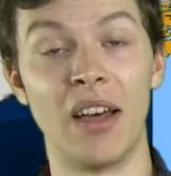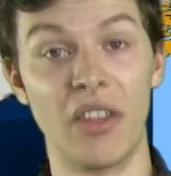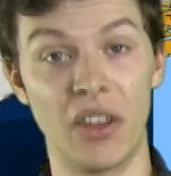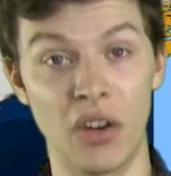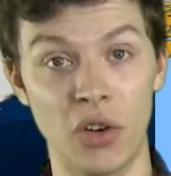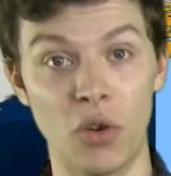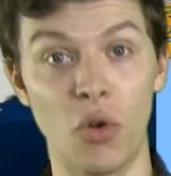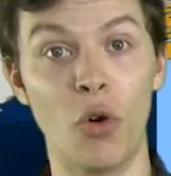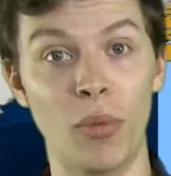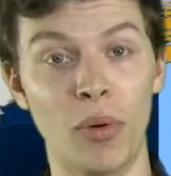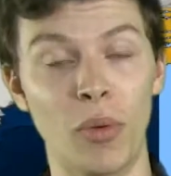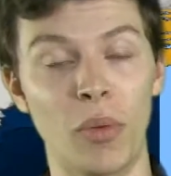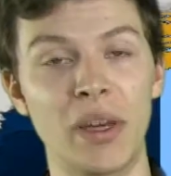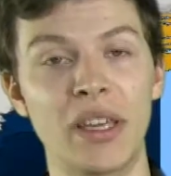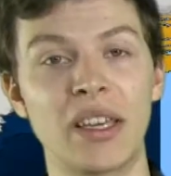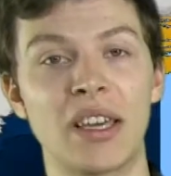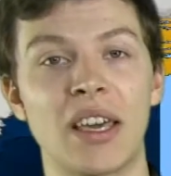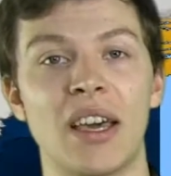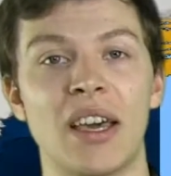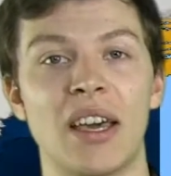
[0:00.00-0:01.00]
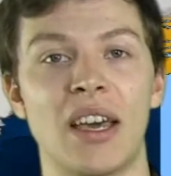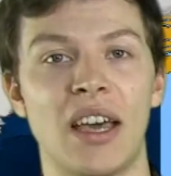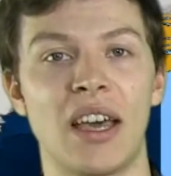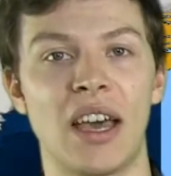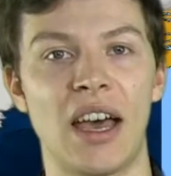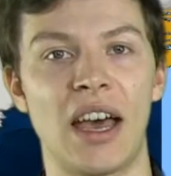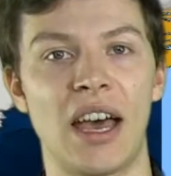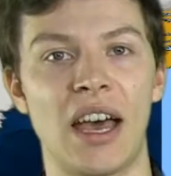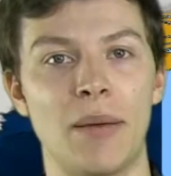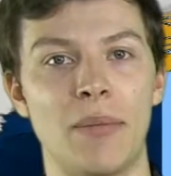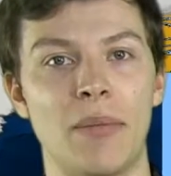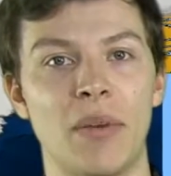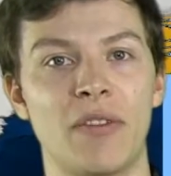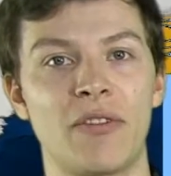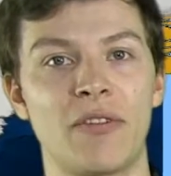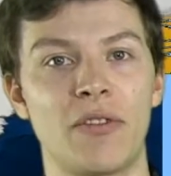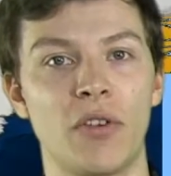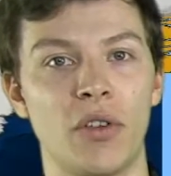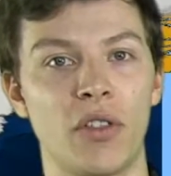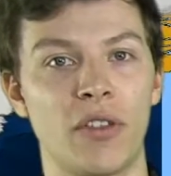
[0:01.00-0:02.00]
normal week
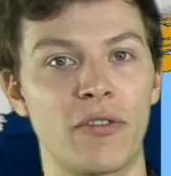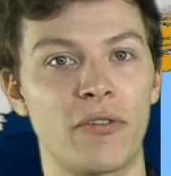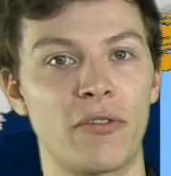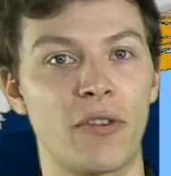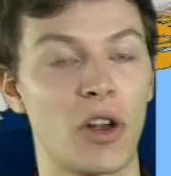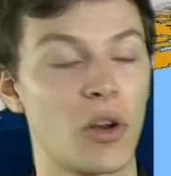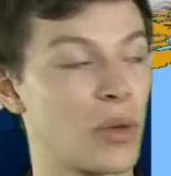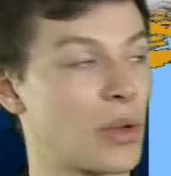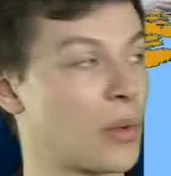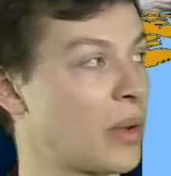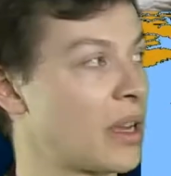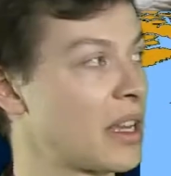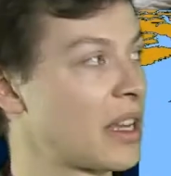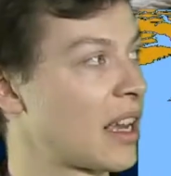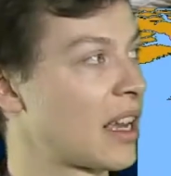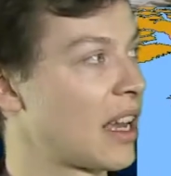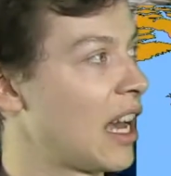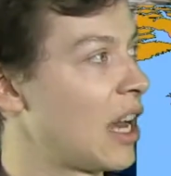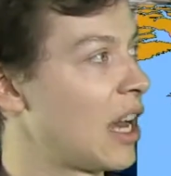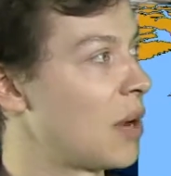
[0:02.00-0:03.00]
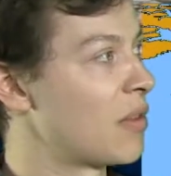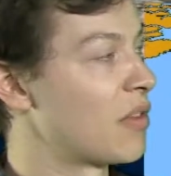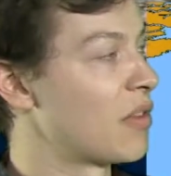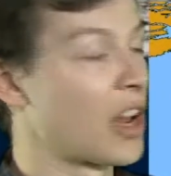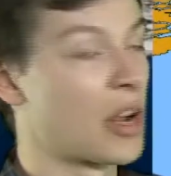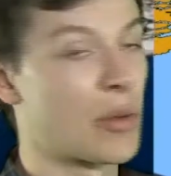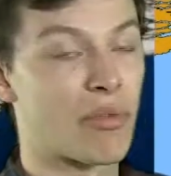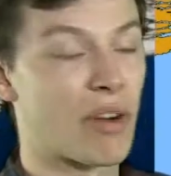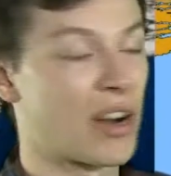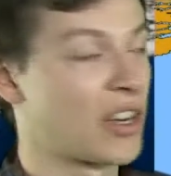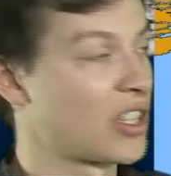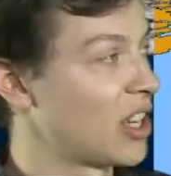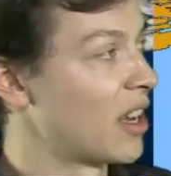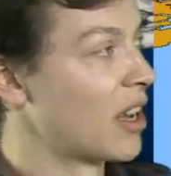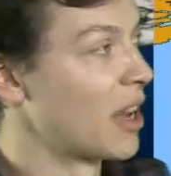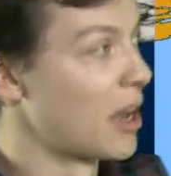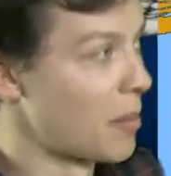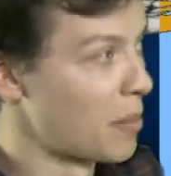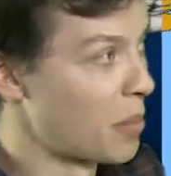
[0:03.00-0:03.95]
for the following week with low pressure